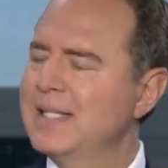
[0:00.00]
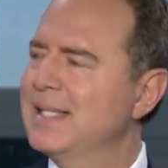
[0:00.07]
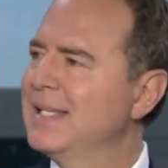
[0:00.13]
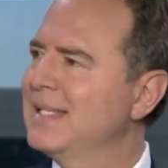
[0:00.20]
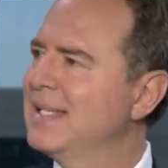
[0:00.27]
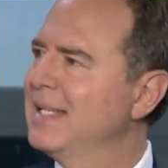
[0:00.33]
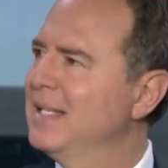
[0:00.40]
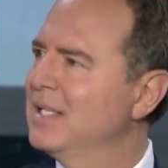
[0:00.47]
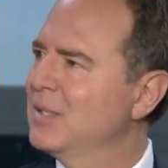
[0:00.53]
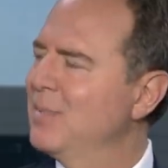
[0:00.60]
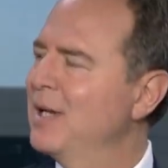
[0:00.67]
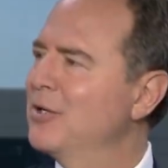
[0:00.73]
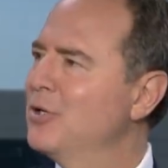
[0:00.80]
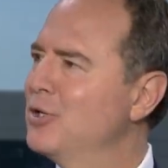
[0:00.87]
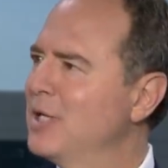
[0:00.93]
is the
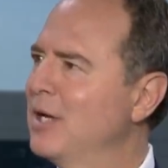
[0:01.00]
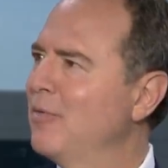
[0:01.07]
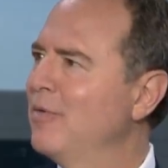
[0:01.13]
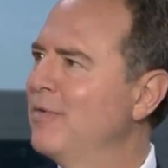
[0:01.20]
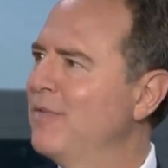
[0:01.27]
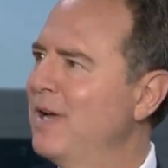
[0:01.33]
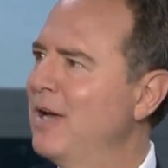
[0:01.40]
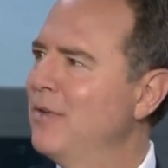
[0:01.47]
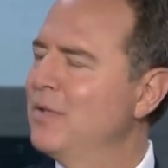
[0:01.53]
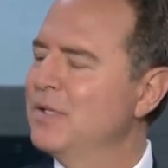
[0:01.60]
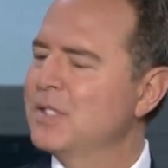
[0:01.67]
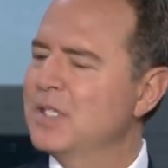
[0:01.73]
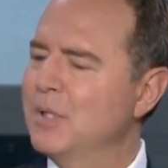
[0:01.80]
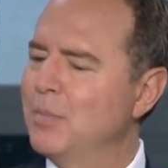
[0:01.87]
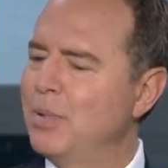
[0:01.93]
Inspector General found
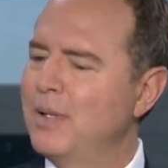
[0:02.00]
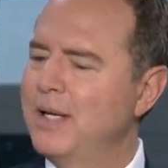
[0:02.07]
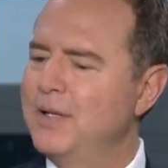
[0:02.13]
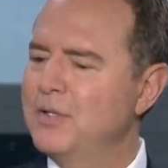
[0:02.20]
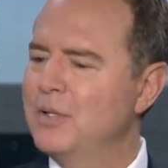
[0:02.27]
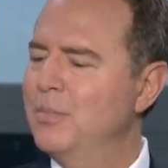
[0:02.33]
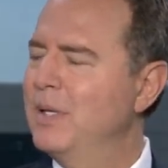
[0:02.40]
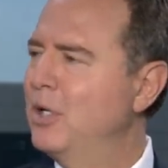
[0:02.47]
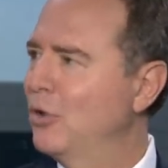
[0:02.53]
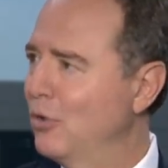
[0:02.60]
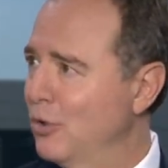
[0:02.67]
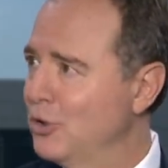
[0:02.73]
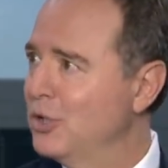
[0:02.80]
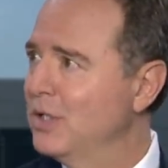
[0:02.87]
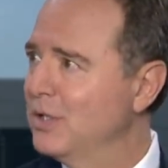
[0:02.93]
this complaint to be
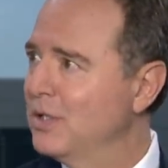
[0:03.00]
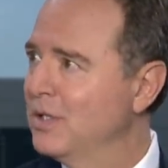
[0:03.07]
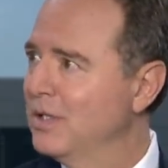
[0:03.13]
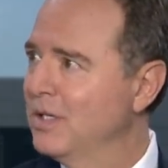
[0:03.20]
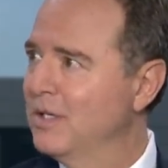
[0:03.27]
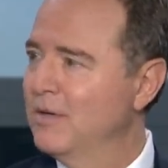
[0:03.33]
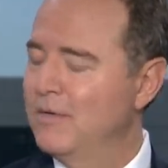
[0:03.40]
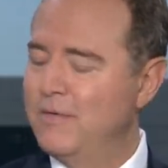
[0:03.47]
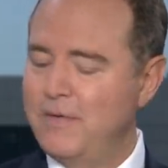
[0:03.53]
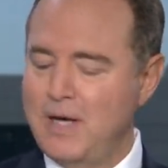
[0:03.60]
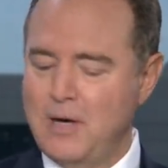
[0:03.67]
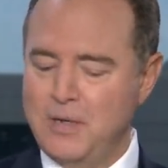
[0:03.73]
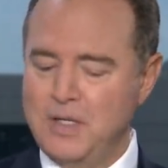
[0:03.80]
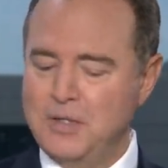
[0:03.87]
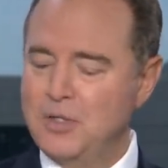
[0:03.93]
urgent, found it